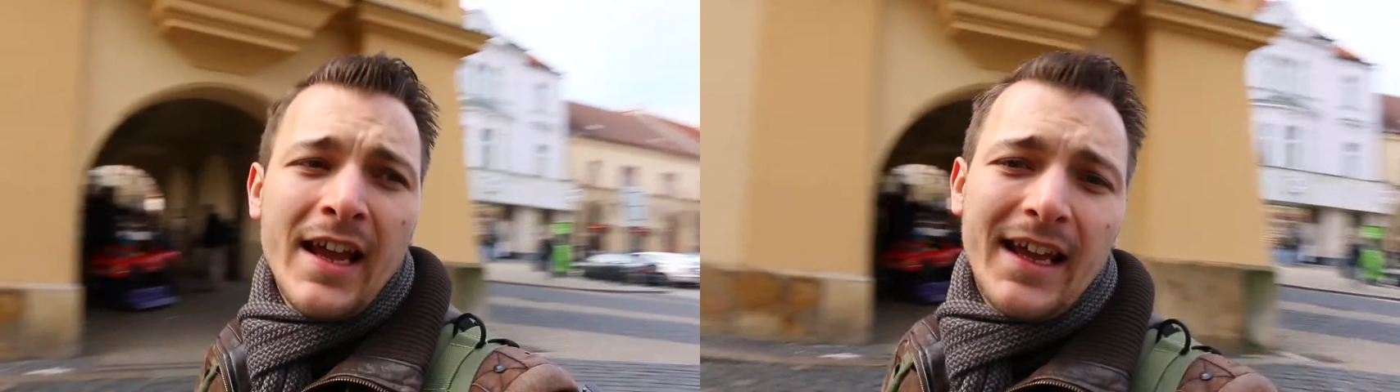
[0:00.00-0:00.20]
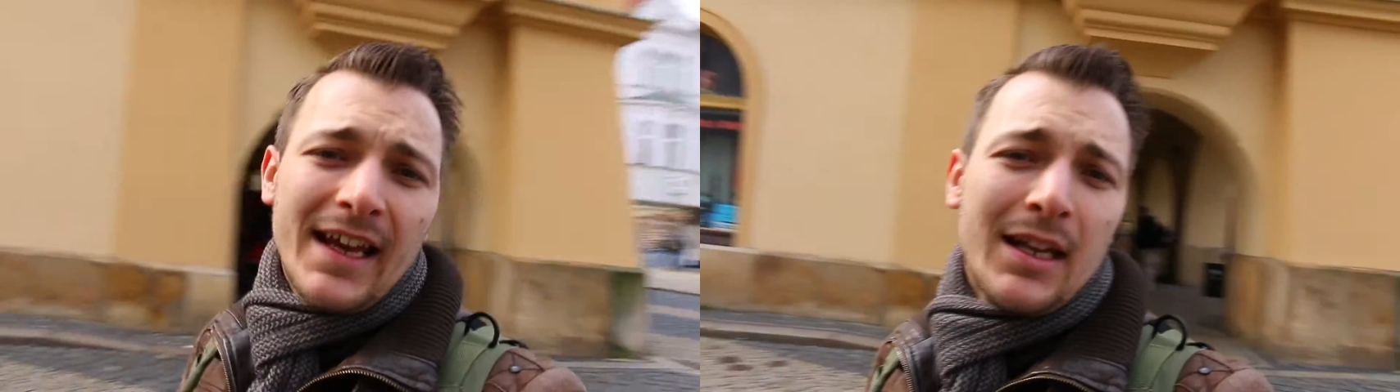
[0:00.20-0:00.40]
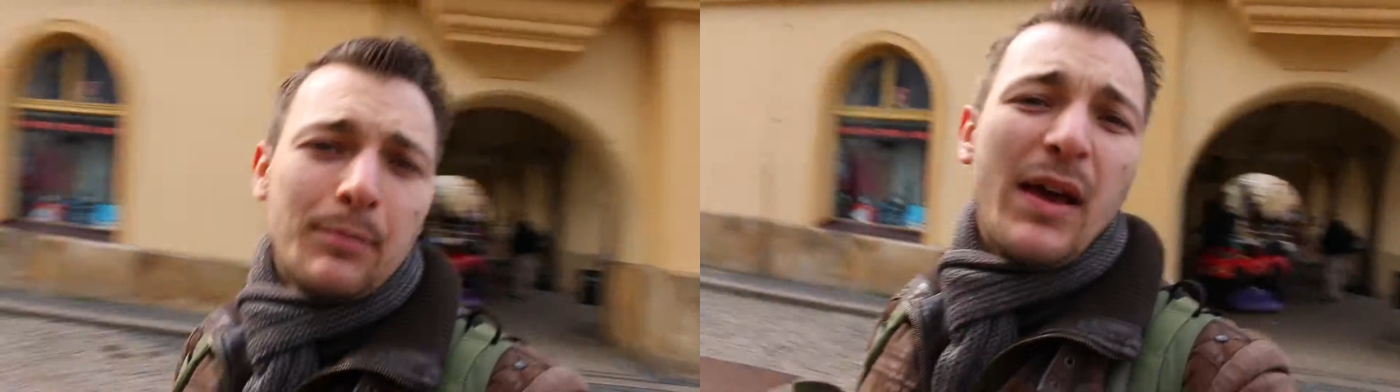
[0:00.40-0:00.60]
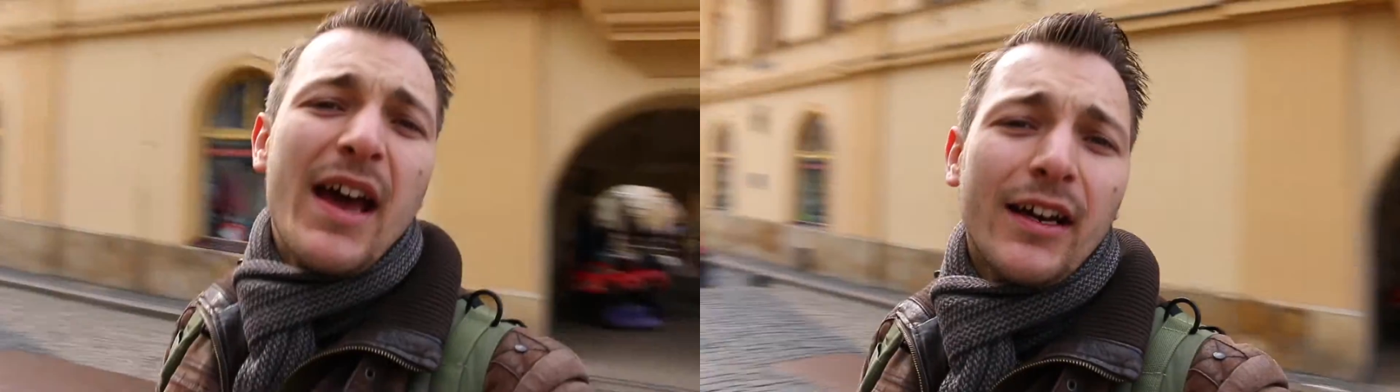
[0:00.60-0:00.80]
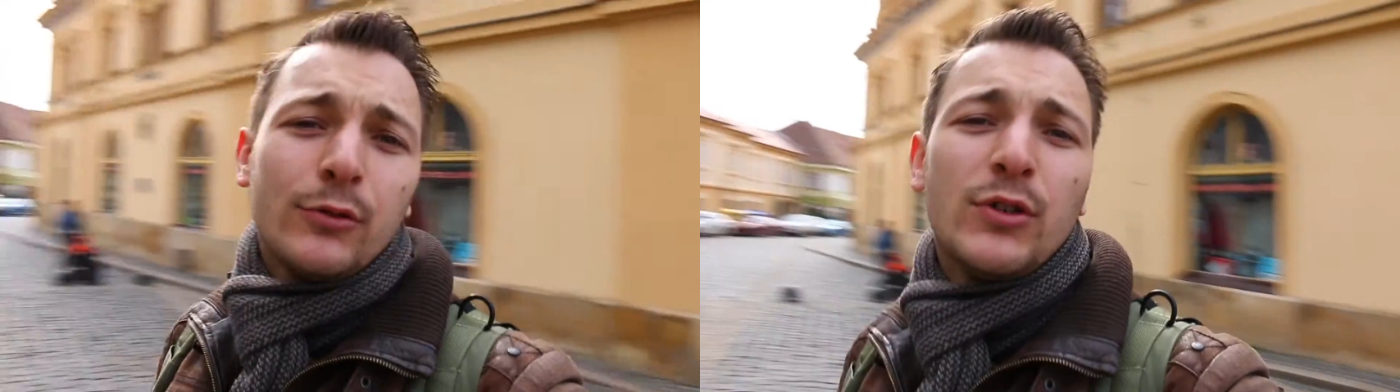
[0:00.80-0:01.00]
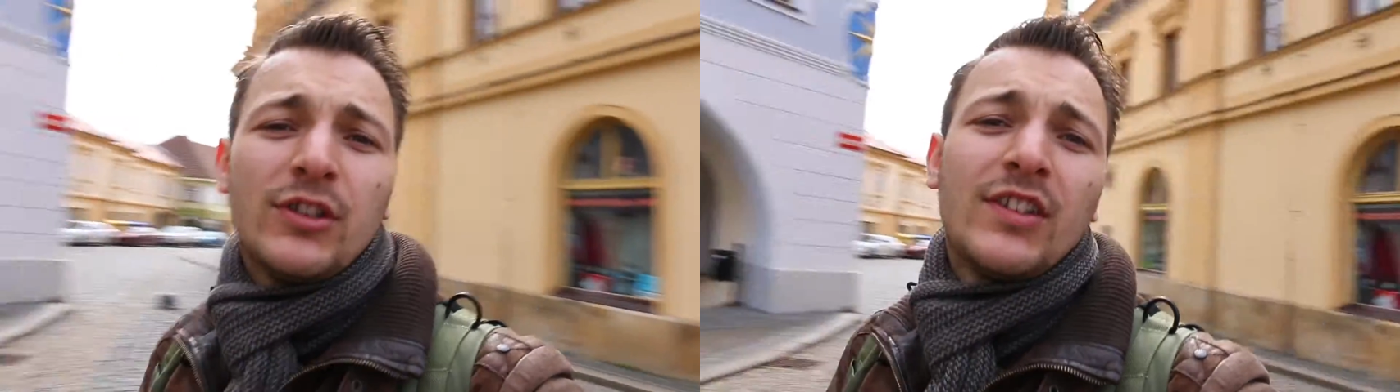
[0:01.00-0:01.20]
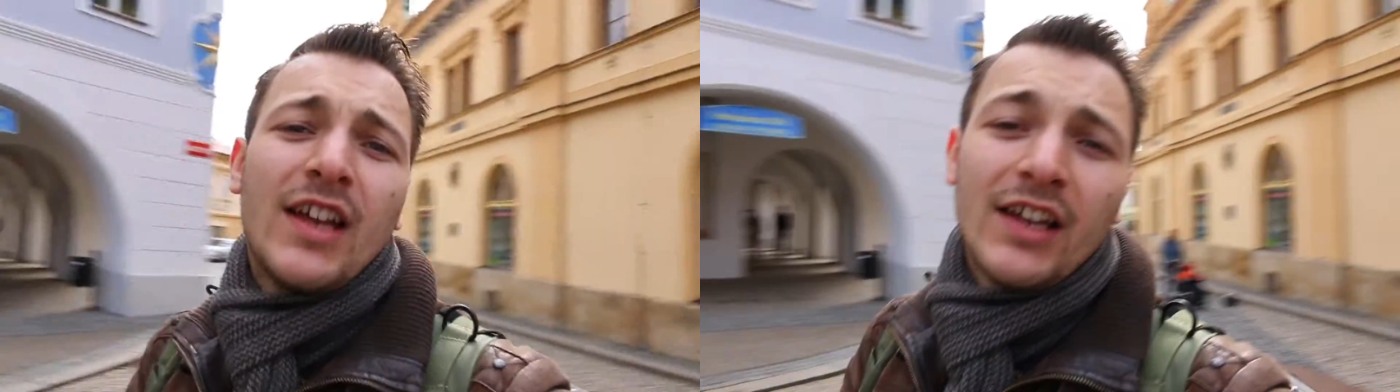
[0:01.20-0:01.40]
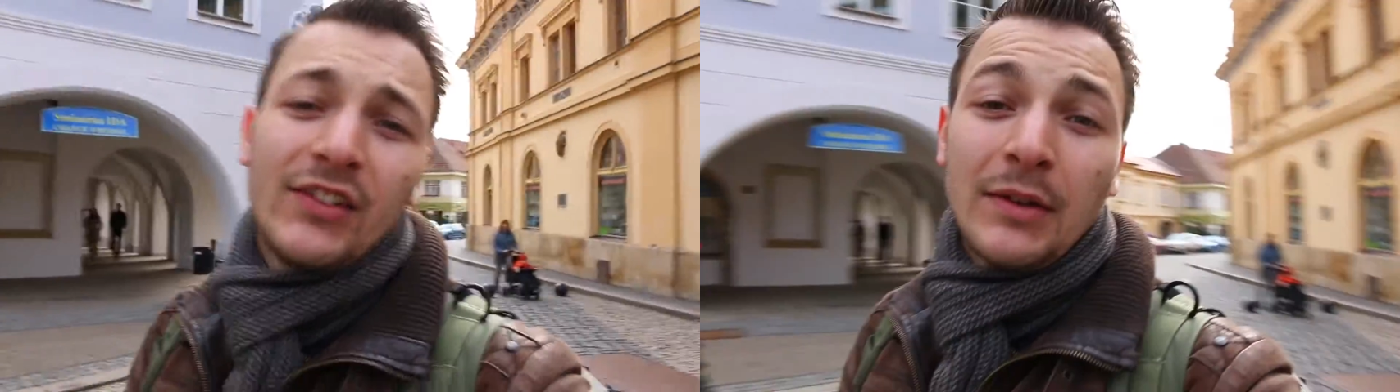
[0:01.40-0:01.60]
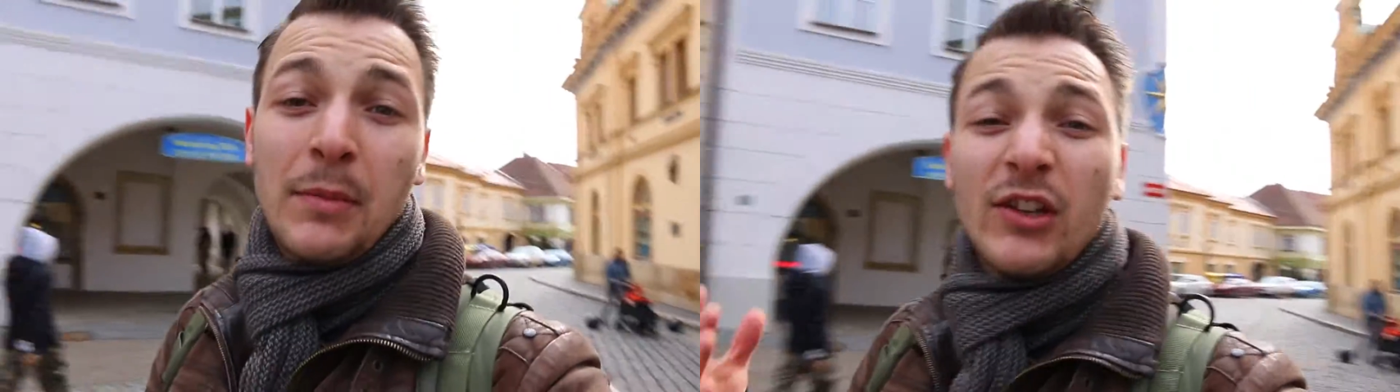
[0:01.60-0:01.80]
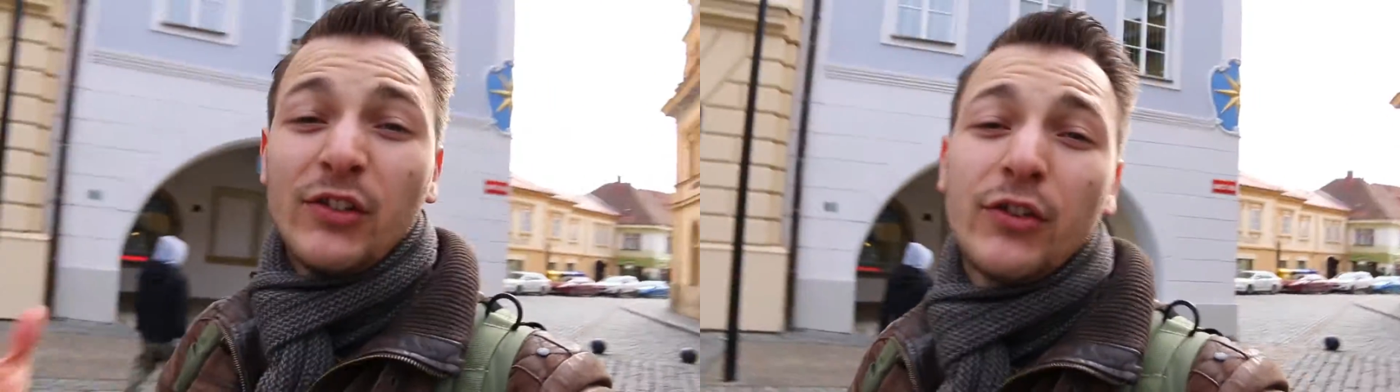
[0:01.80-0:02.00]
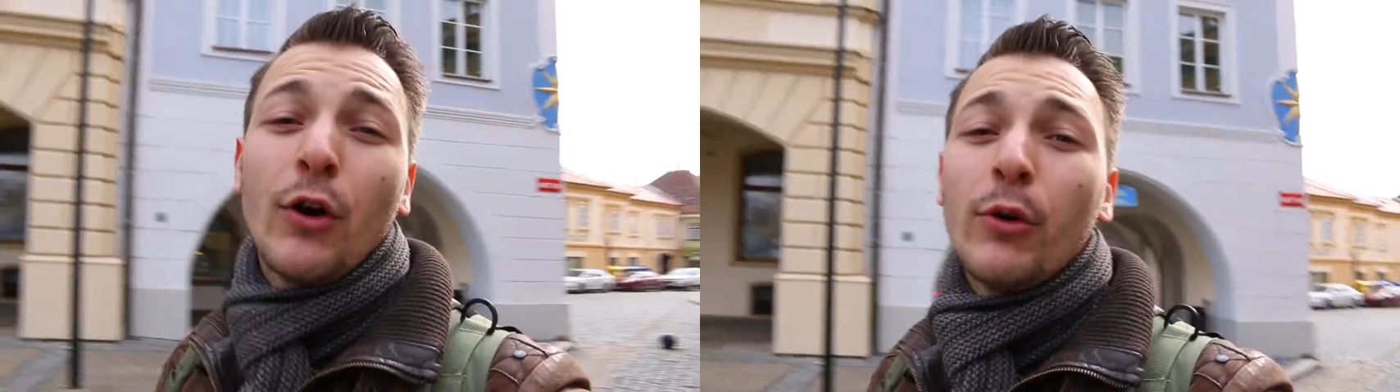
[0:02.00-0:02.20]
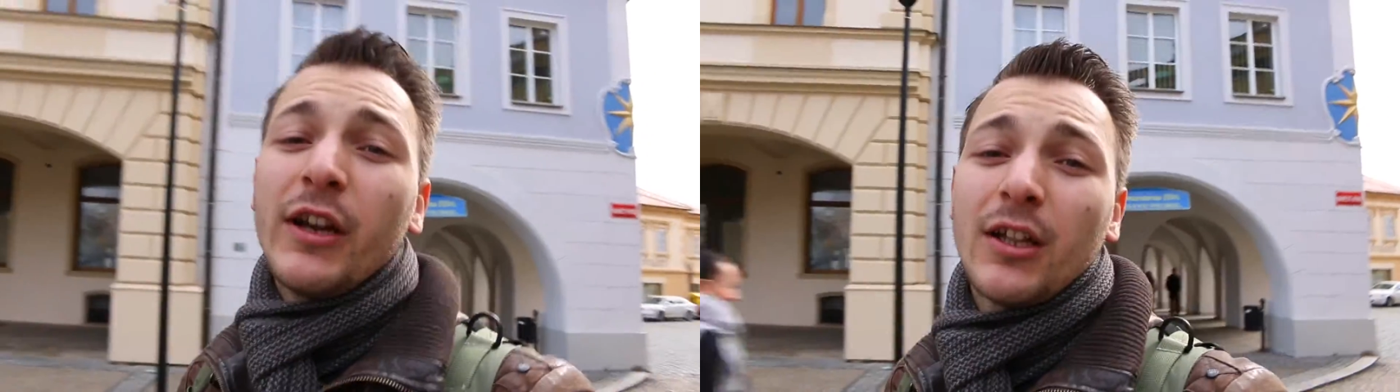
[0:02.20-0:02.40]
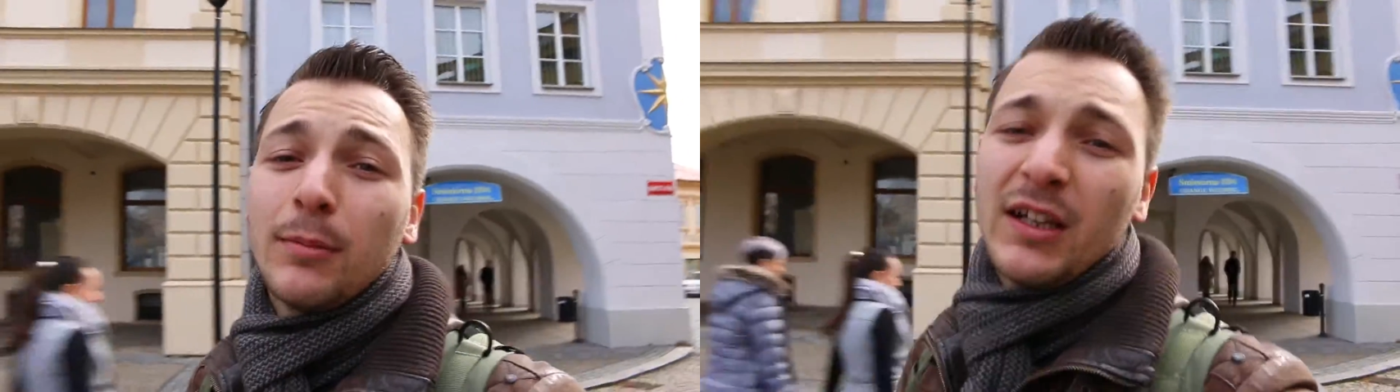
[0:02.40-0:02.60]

and packed with uh, some historical